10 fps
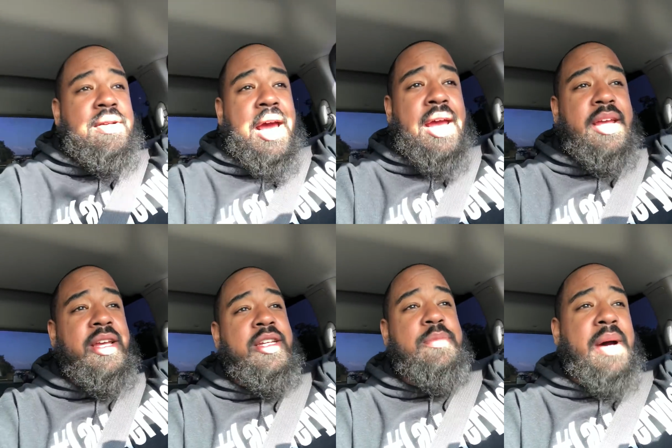do that
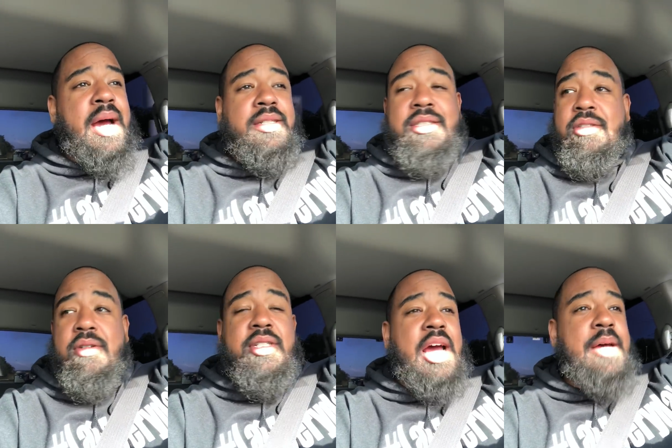is by just
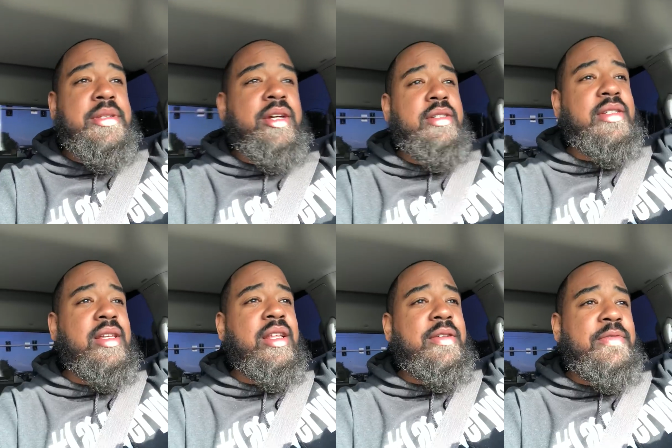doing job searches
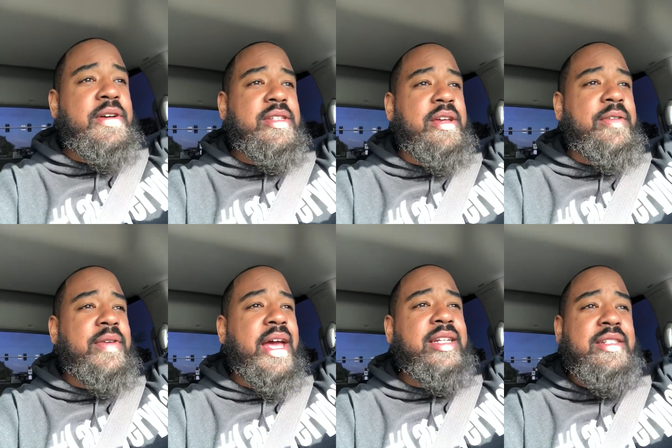and looking for the
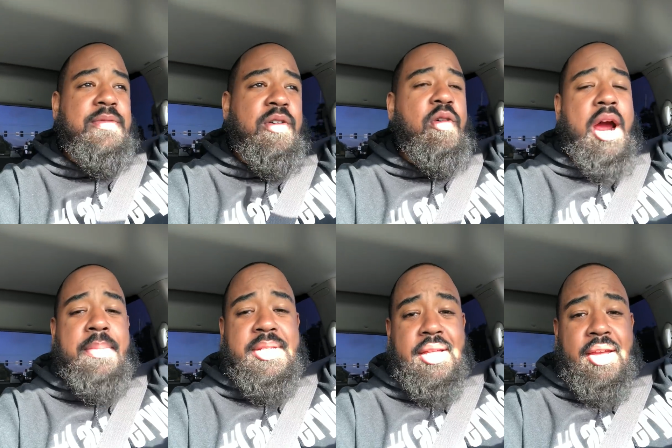certification and
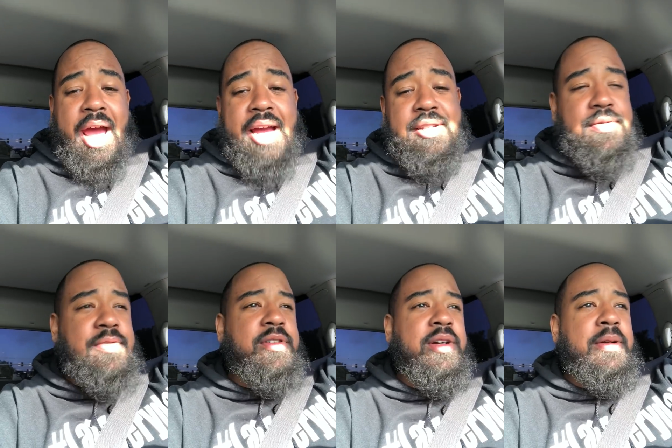requirements that they're asking
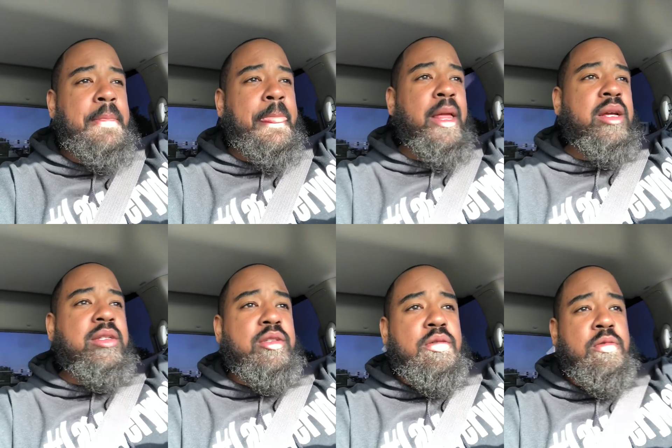for.
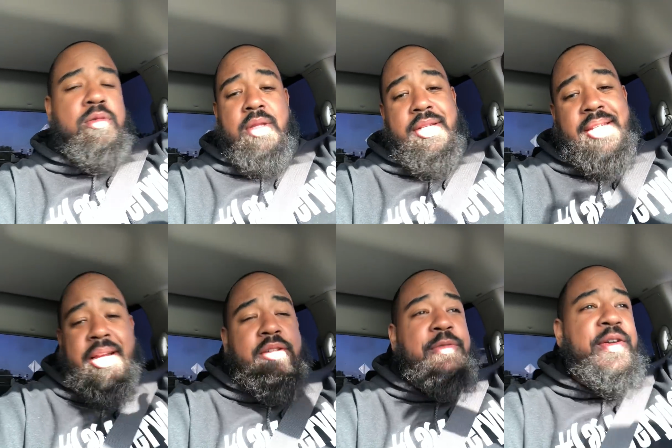Do let's
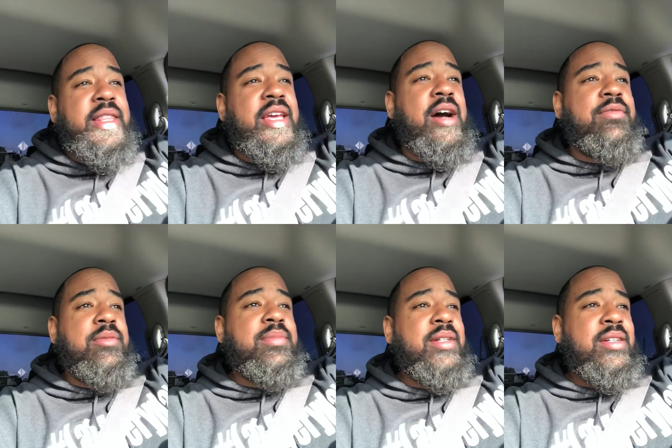say do 50 of
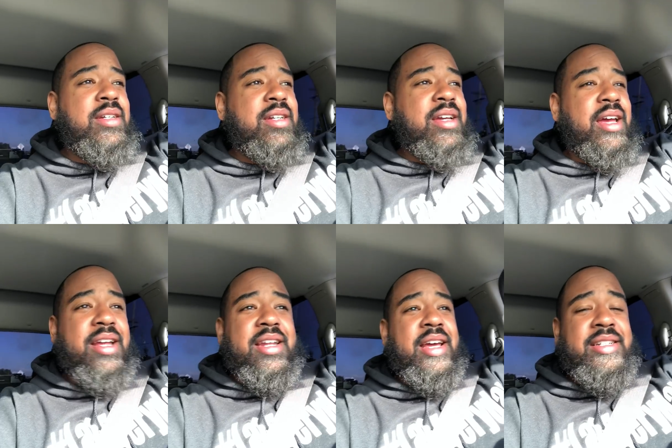them
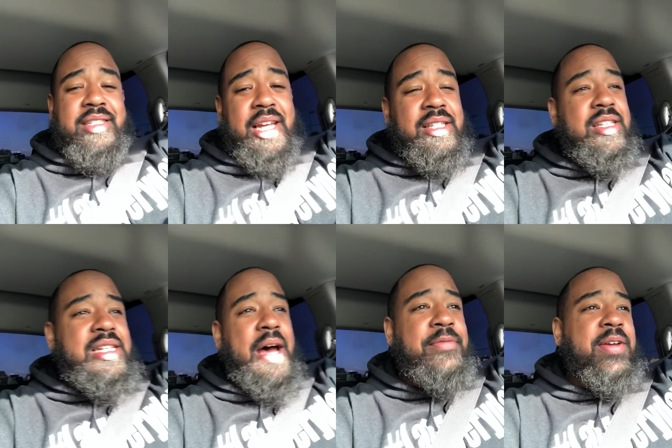and then take the
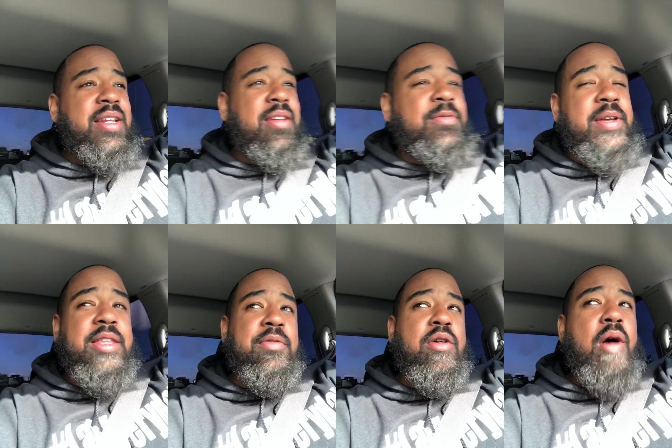top 50,
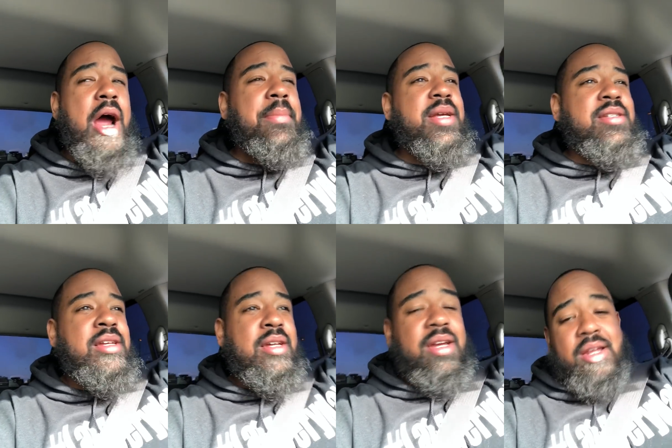50 requirements,
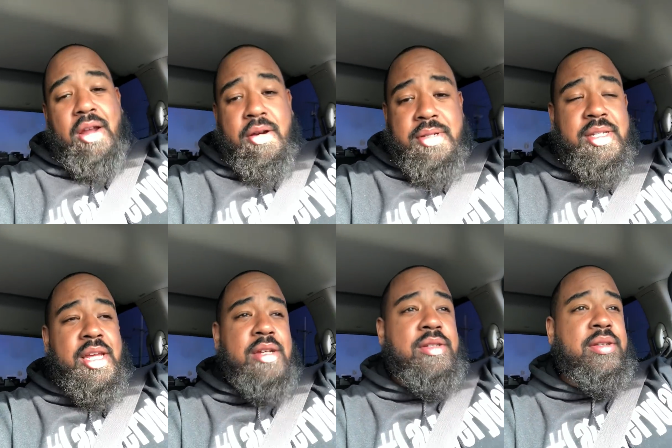and those are
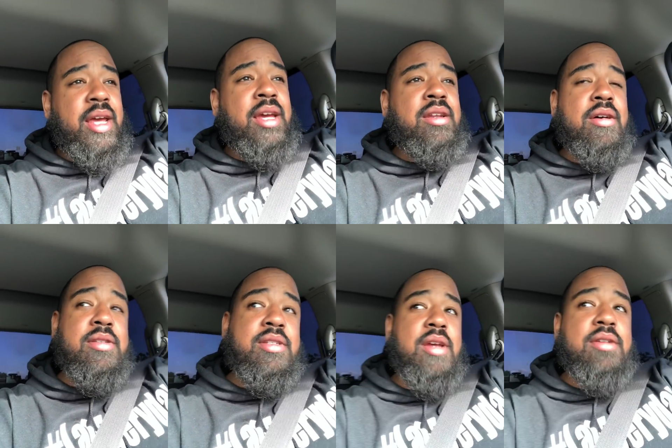skills you need and
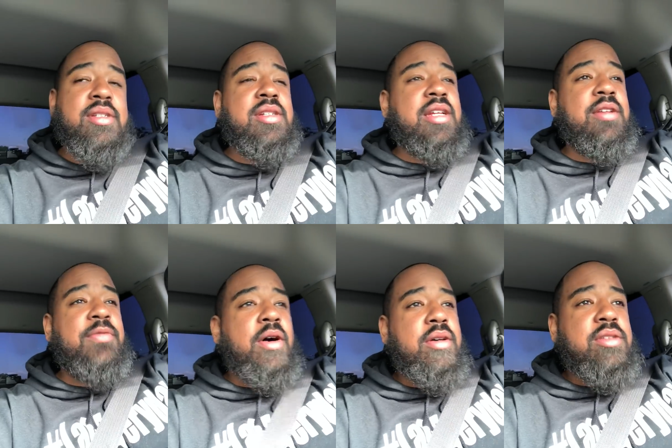those are certs you need to
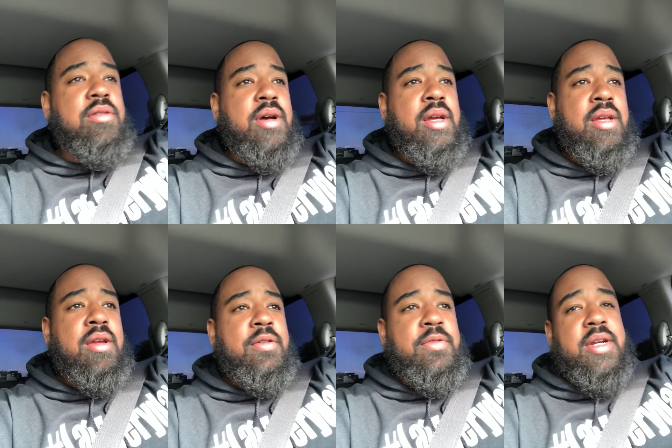focus on
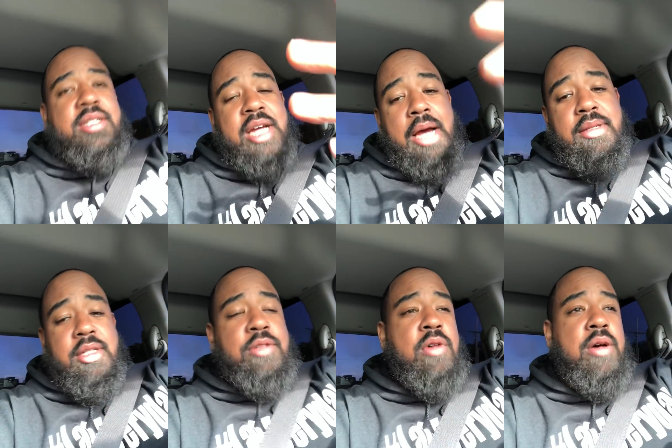for the jobs
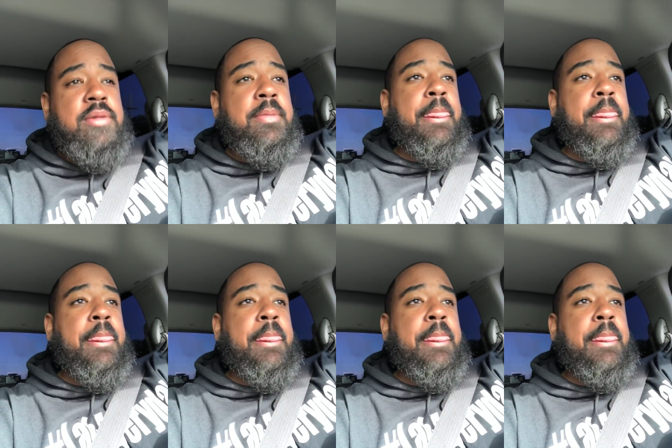that you want.